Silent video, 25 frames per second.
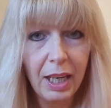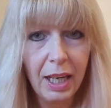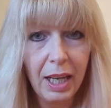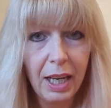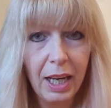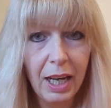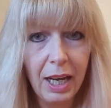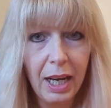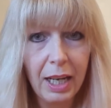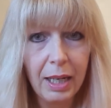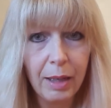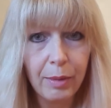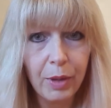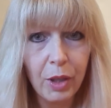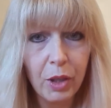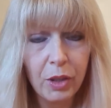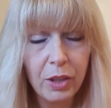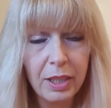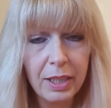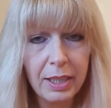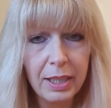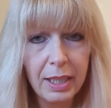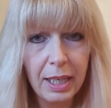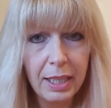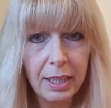and I'm going to
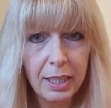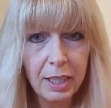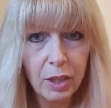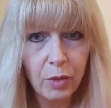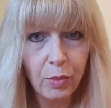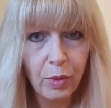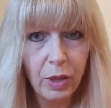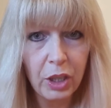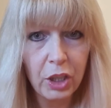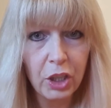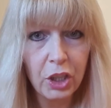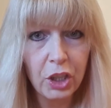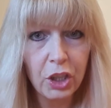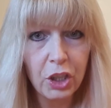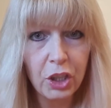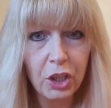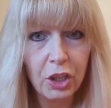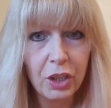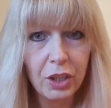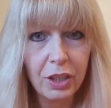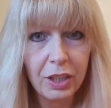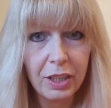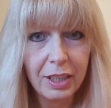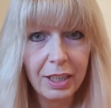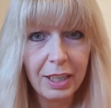say swish
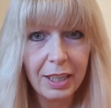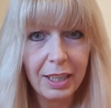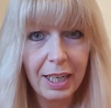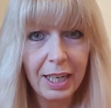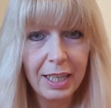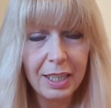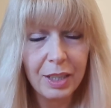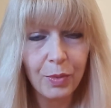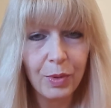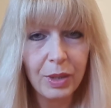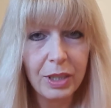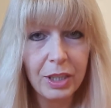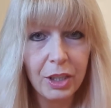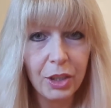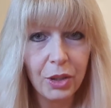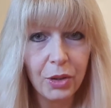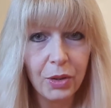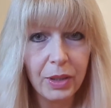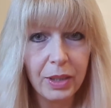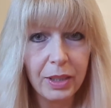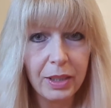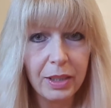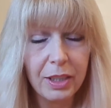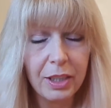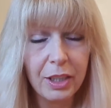as we do
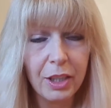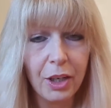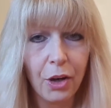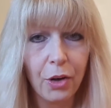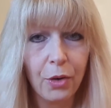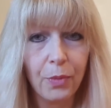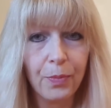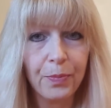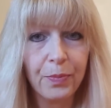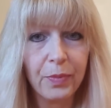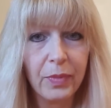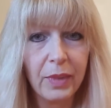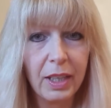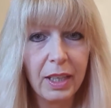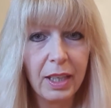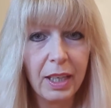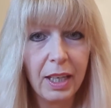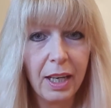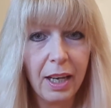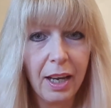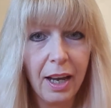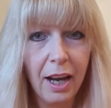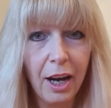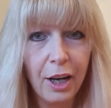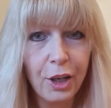it. So
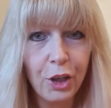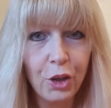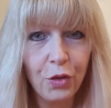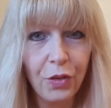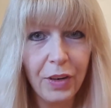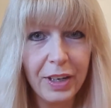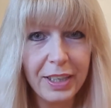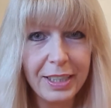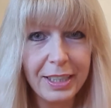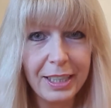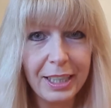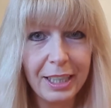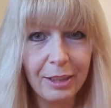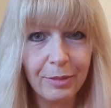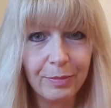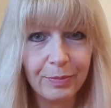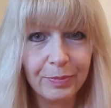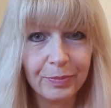are you ready?